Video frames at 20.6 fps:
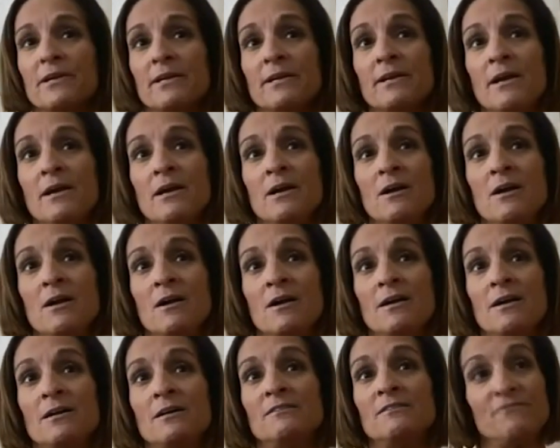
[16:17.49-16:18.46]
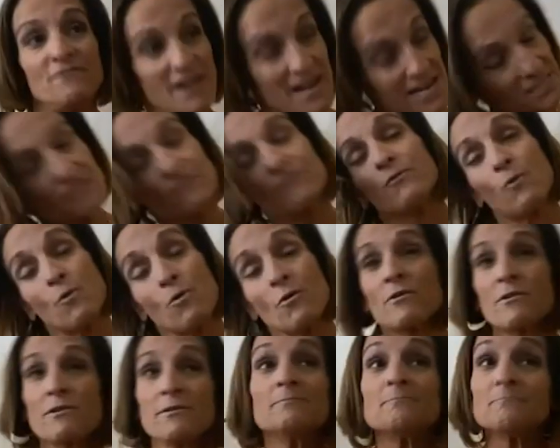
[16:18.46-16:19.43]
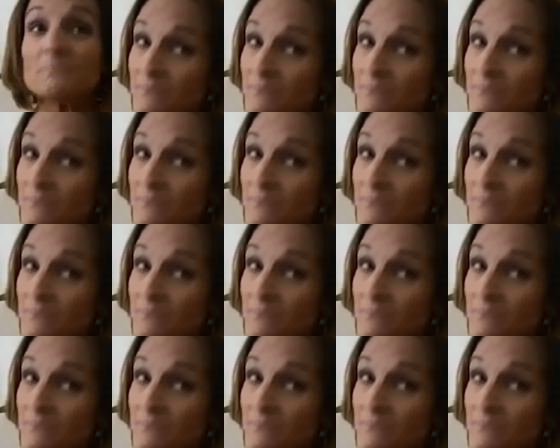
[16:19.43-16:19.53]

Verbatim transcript: And fast forward,